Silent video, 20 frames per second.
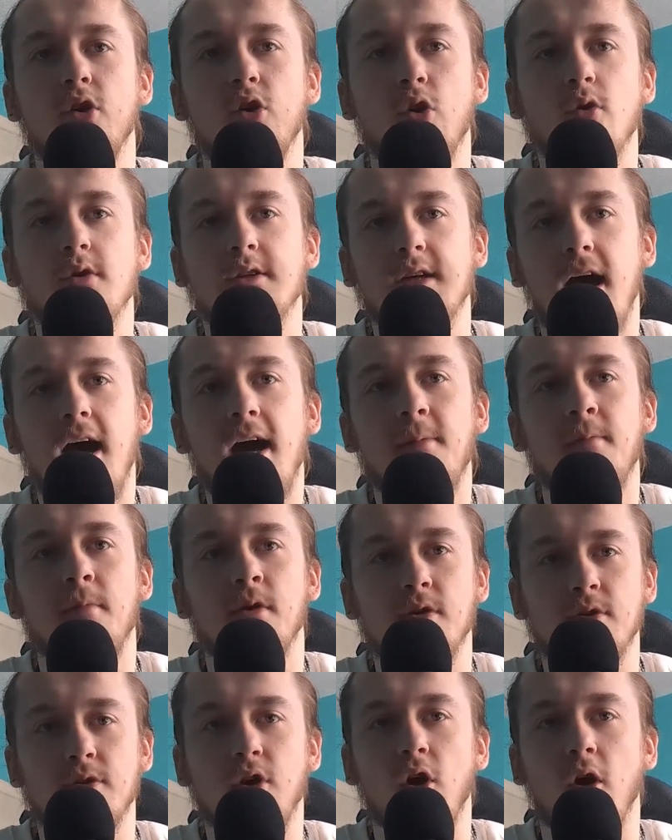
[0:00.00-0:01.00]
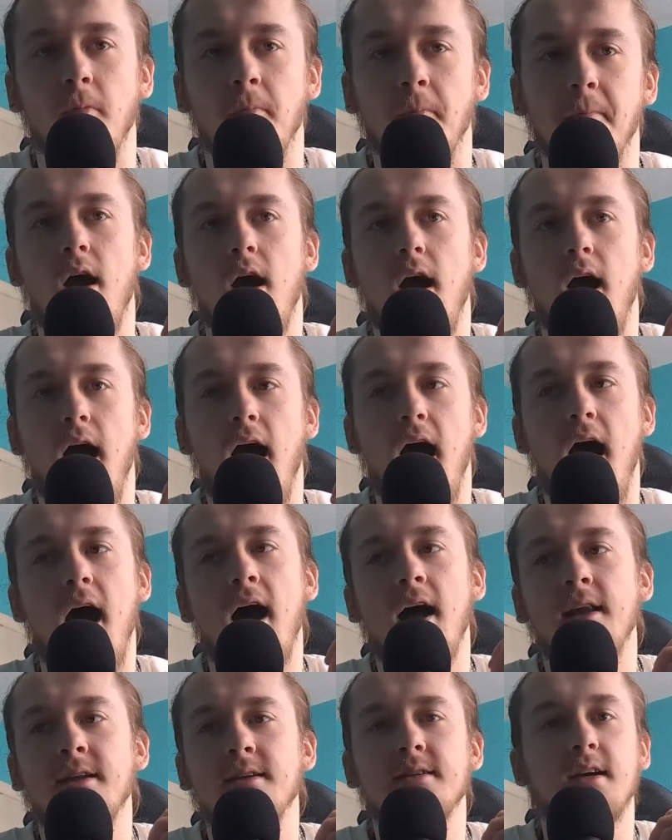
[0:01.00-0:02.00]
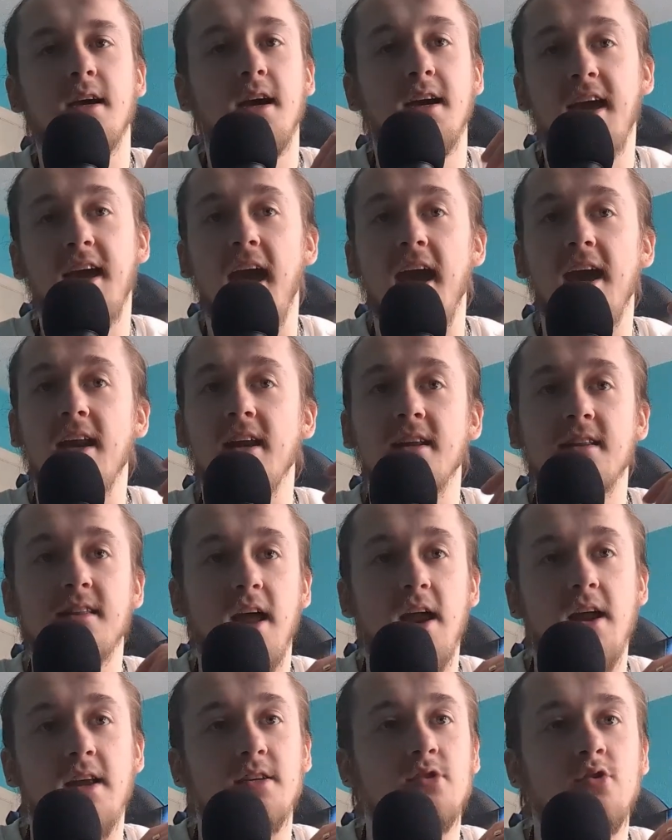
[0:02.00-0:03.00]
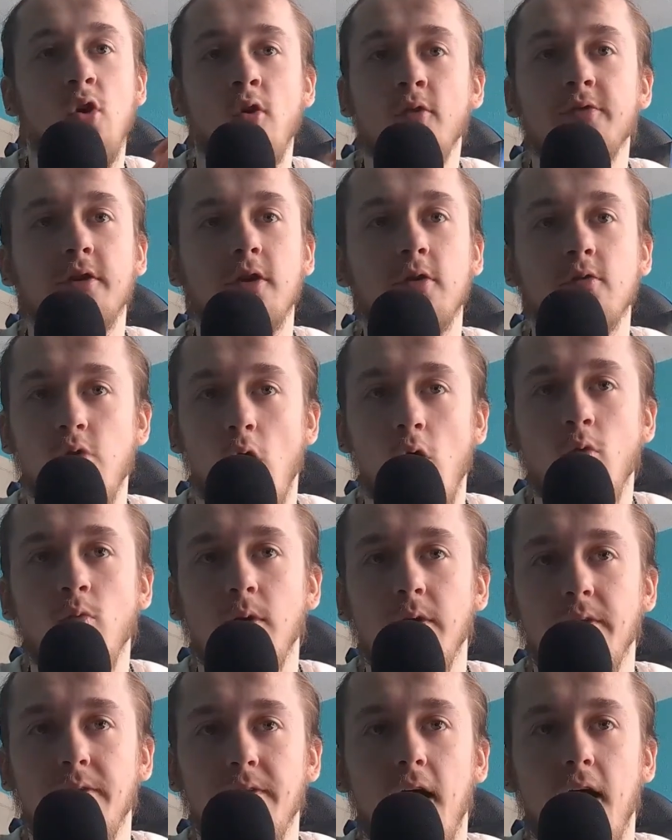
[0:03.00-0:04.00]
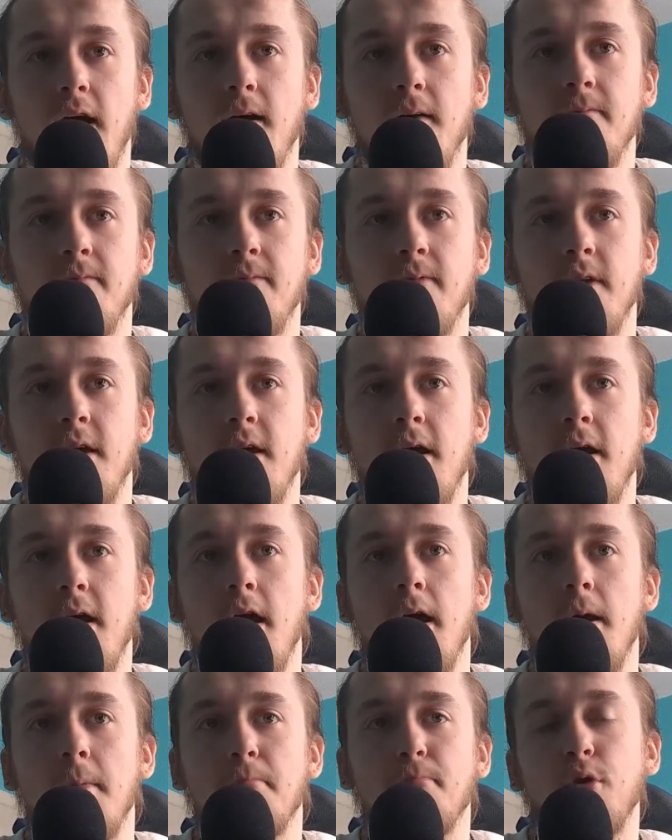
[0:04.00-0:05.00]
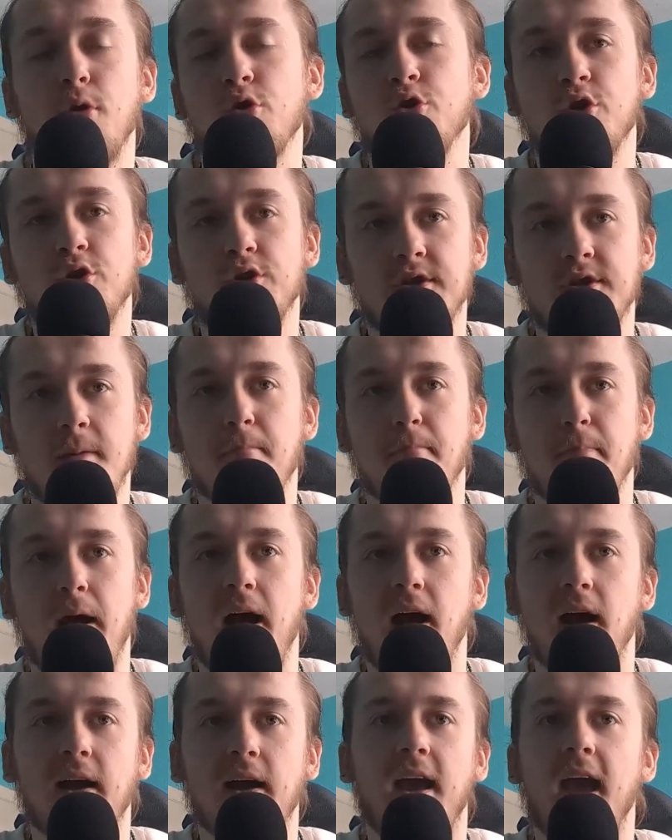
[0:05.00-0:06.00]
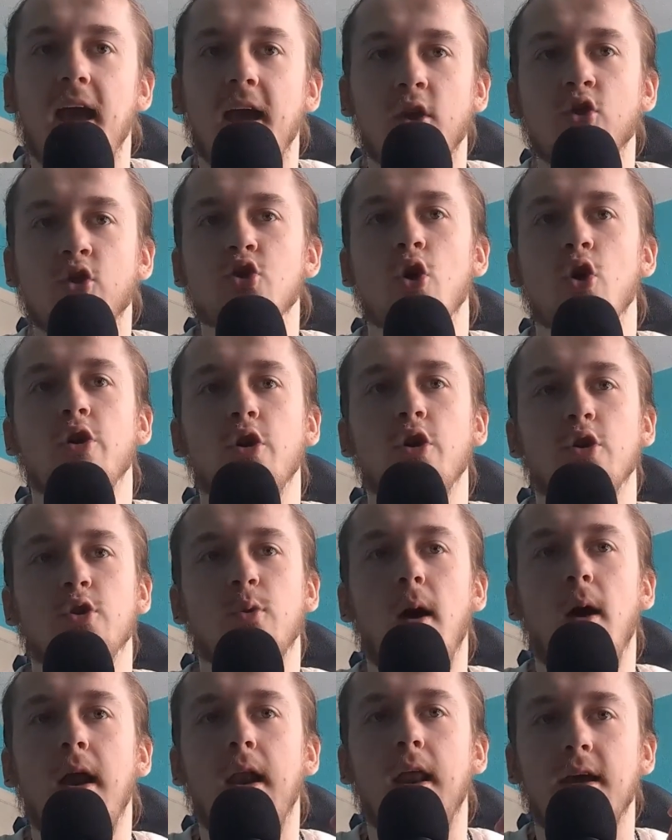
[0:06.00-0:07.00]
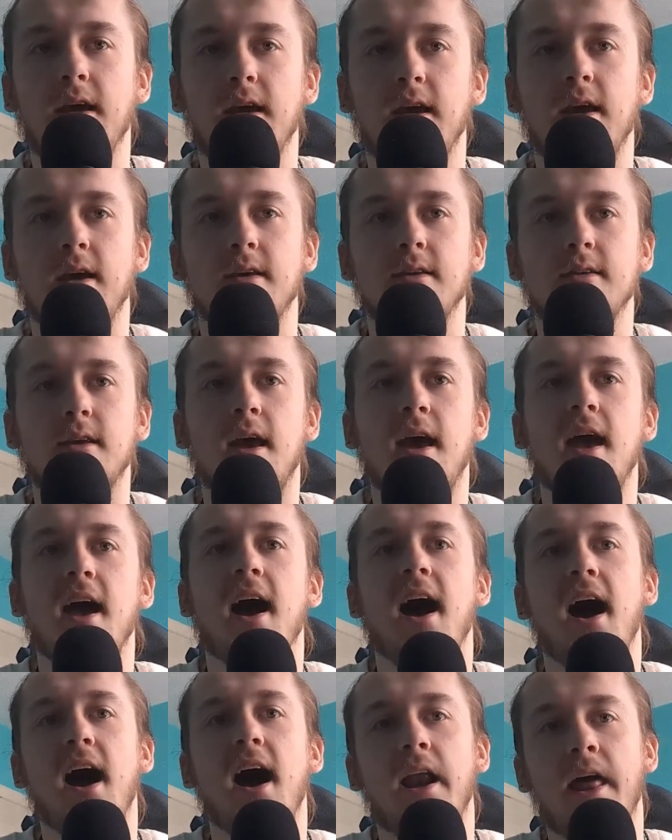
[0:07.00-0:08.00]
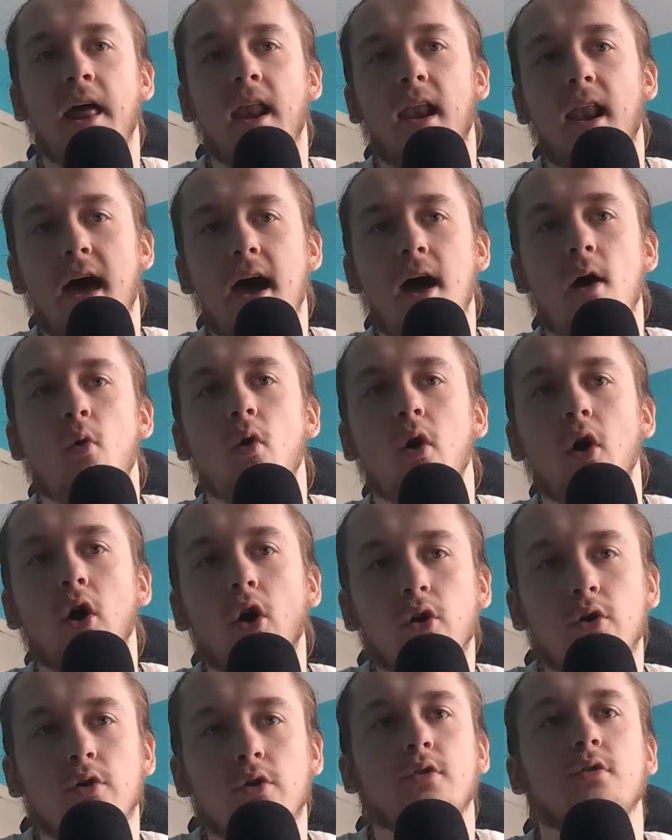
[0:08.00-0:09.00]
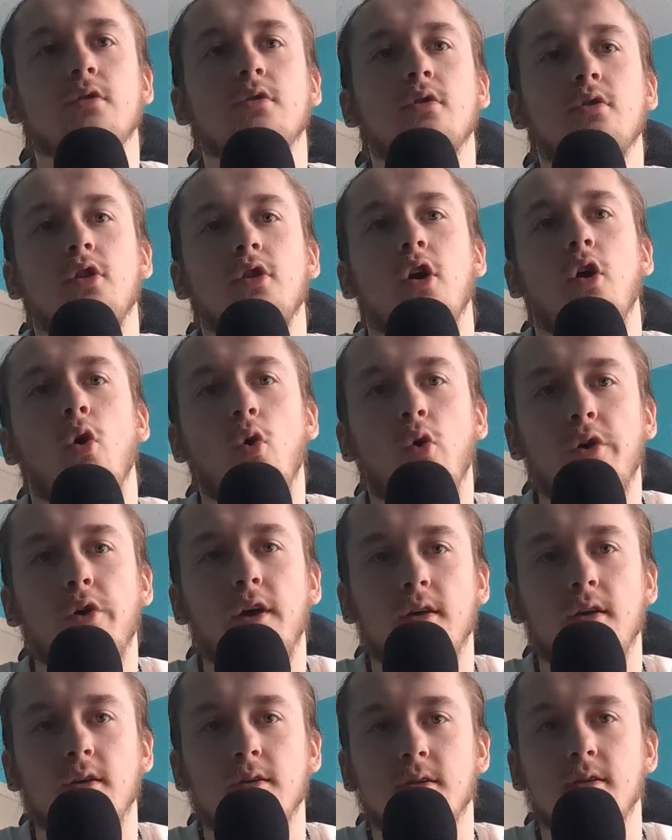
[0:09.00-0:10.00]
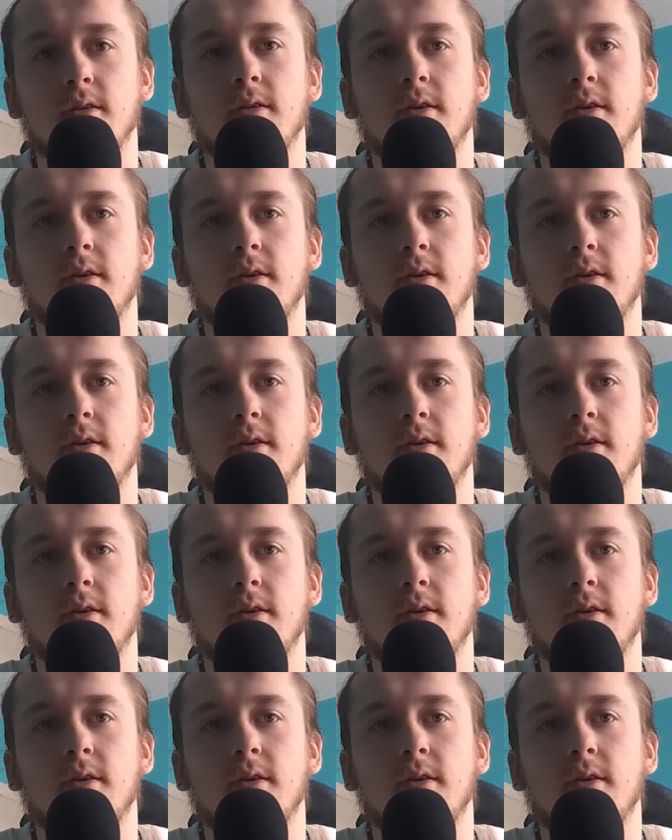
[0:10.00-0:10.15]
time has come. And again, there's nothing wrong with that. But just sit back, enjoy your twilight years, and allow us, the audiences,